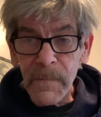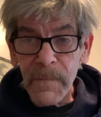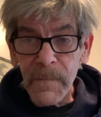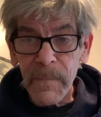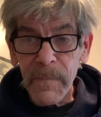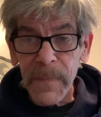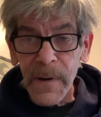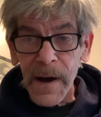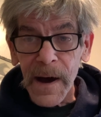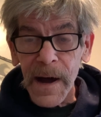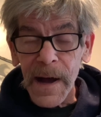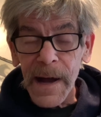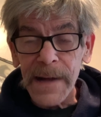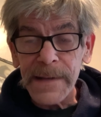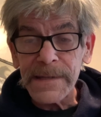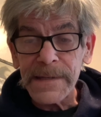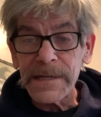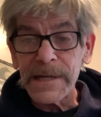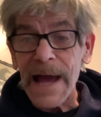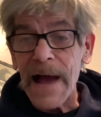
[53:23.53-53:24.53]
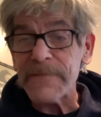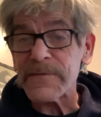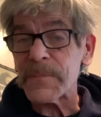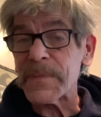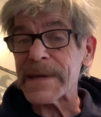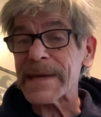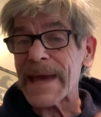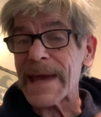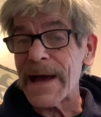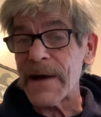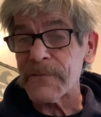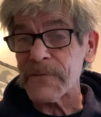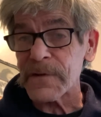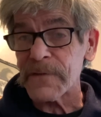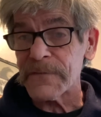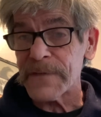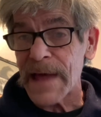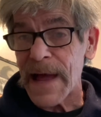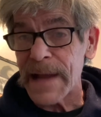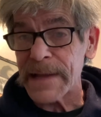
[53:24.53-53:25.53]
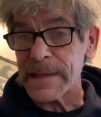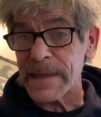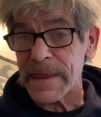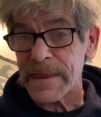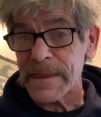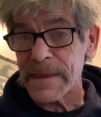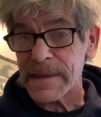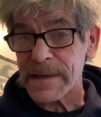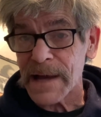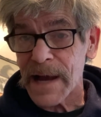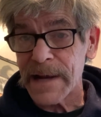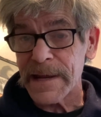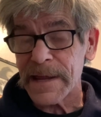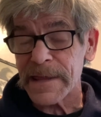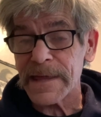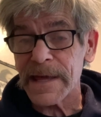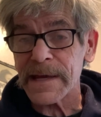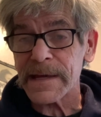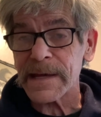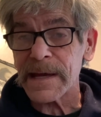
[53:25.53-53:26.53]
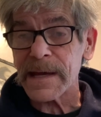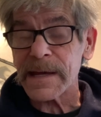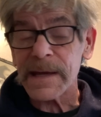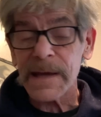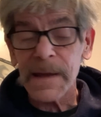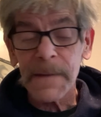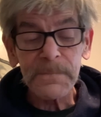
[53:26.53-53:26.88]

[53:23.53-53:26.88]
But you have to be careful of that kind of thinking.